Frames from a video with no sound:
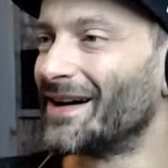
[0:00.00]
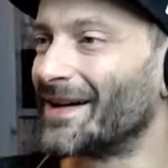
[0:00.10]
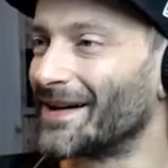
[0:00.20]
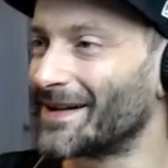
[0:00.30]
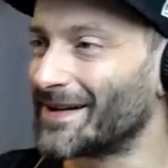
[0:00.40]

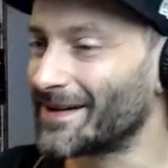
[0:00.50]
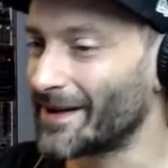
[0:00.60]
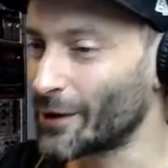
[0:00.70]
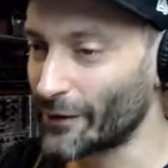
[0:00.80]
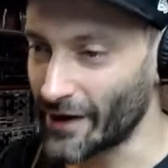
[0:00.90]
uh,
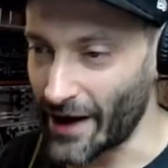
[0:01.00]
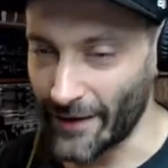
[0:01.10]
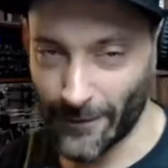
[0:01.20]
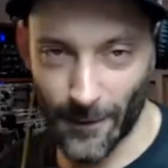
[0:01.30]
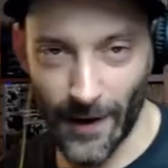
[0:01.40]
head over to
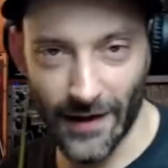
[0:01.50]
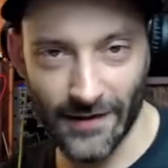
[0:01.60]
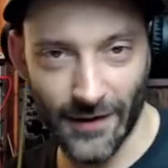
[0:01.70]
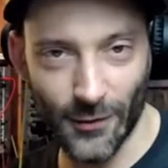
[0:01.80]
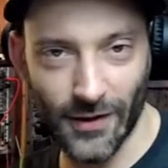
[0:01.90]
afrorack
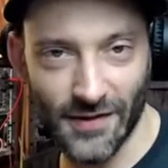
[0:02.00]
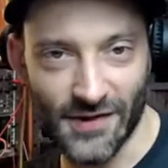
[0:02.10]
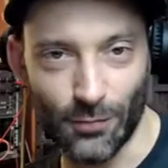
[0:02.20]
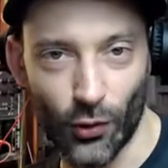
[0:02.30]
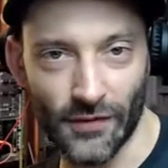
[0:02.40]
dot org,
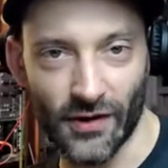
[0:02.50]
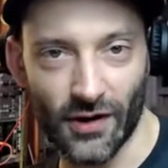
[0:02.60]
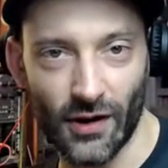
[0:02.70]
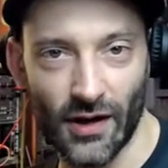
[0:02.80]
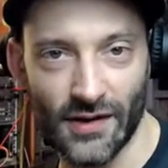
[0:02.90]
support the
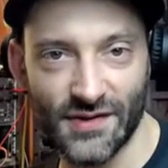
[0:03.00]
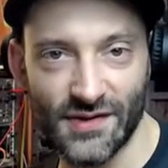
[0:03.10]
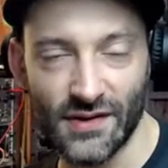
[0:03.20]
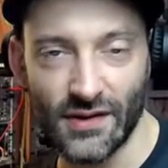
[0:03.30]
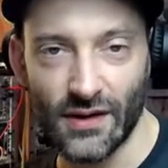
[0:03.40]

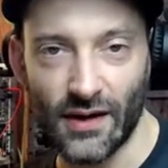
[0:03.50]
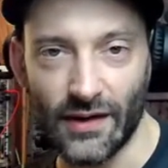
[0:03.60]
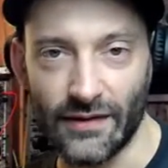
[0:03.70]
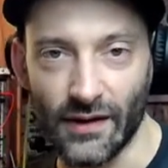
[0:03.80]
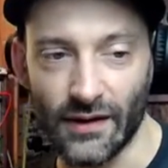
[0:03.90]
cause.
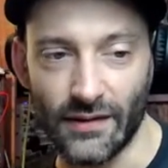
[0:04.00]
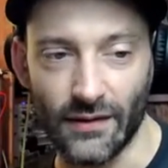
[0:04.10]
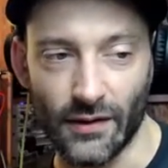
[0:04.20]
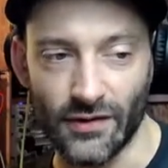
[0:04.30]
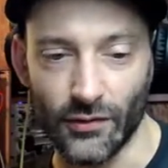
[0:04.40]
I think
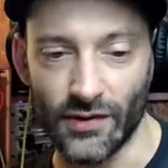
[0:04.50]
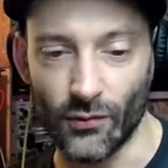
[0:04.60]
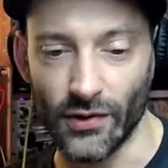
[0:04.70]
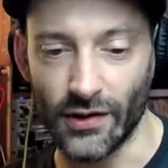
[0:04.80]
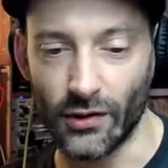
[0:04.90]
they're doing really